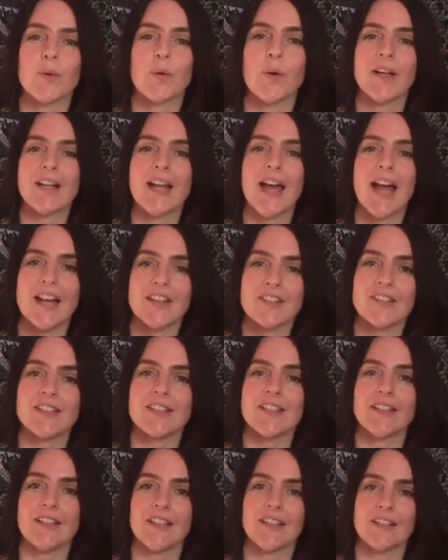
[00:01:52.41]
quite
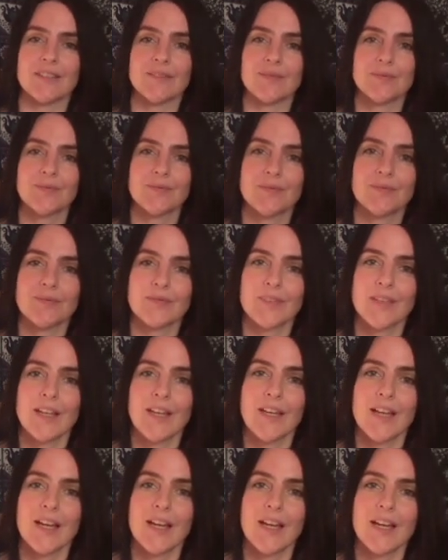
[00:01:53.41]
agitating.
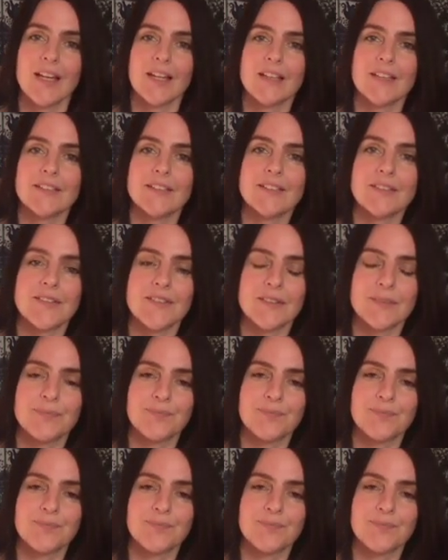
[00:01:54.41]
And